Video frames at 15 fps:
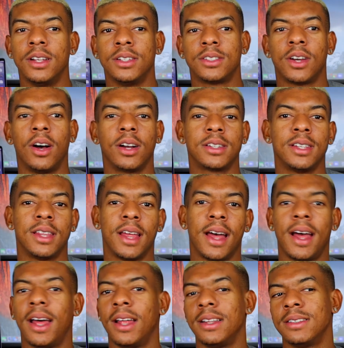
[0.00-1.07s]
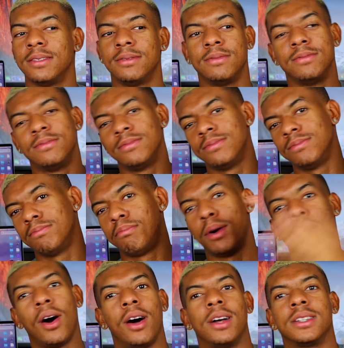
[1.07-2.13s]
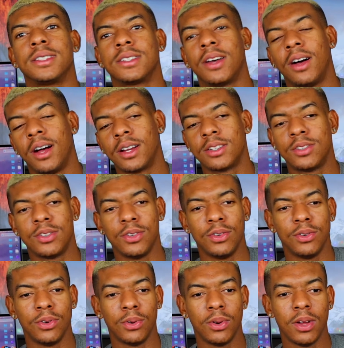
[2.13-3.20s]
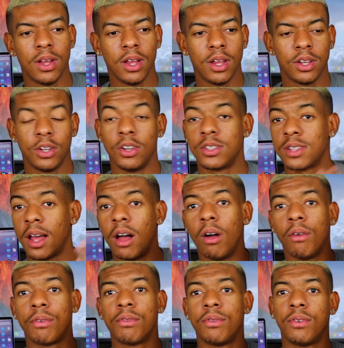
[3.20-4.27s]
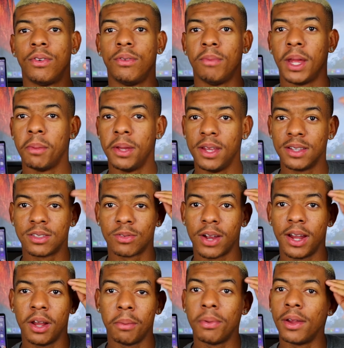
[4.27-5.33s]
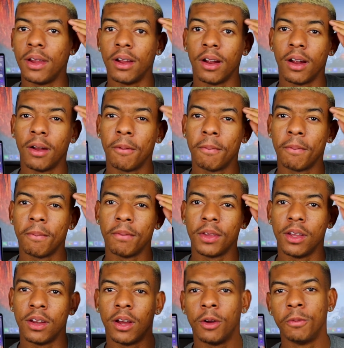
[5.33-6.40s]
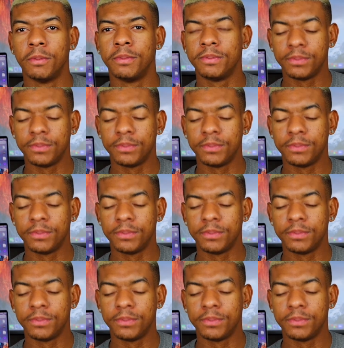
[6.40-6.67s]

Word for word: Talk to that boss, talk to yourself. Maybe it's right up here, you know?